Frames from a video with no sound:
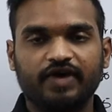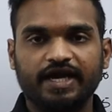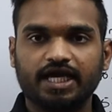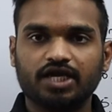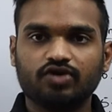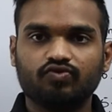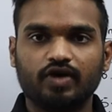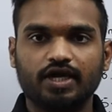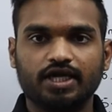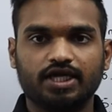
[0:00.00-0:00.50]

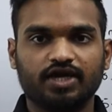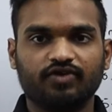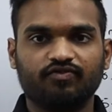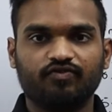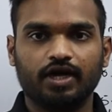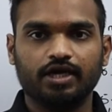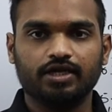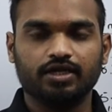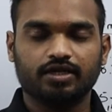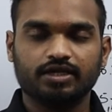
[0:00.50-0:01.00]
final quantity of
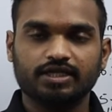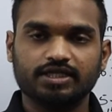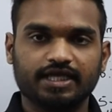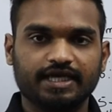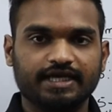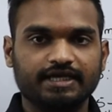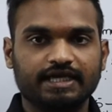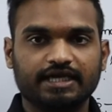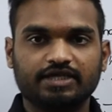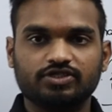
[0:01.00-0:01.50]
water in
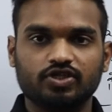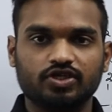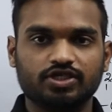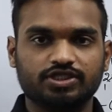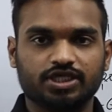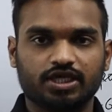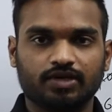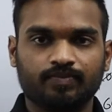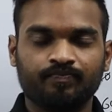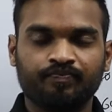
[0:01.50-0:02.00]
the entire
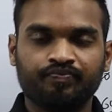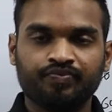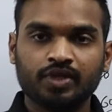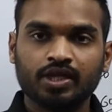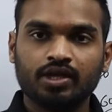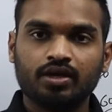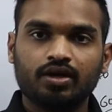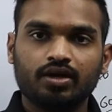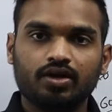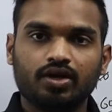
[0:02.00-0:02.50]
solution.
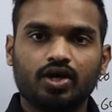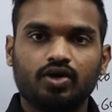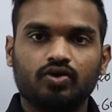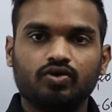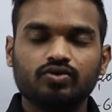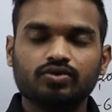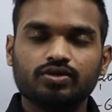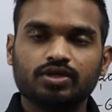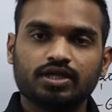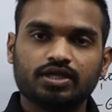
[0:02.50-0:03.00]

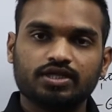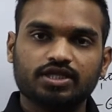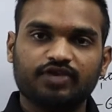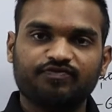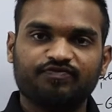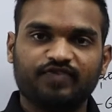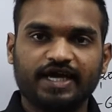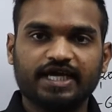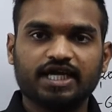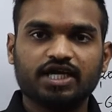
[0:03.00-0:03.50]
Now
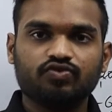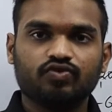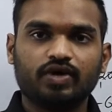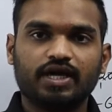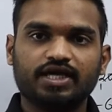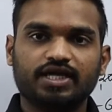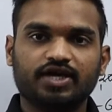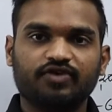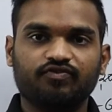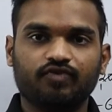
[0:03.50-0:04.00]
that final
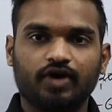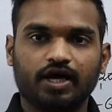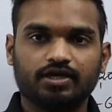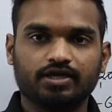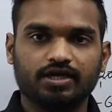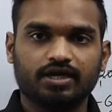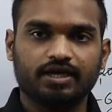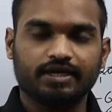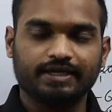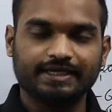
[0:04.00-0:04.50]
quantity of
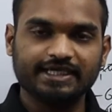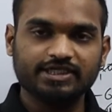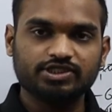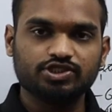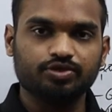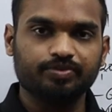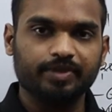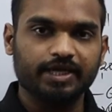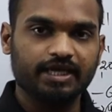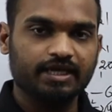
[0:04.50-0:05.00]
water needs
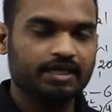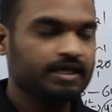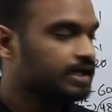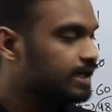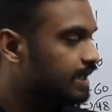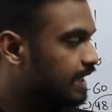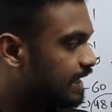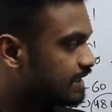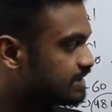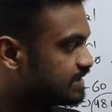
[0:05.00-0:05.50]
to be
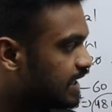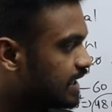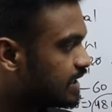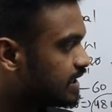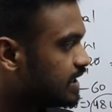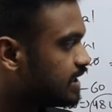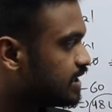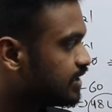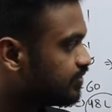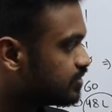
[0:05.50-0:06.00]

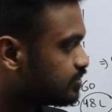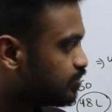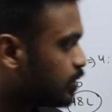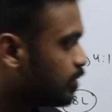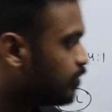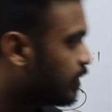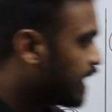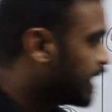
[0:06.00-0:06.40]
exactly divisible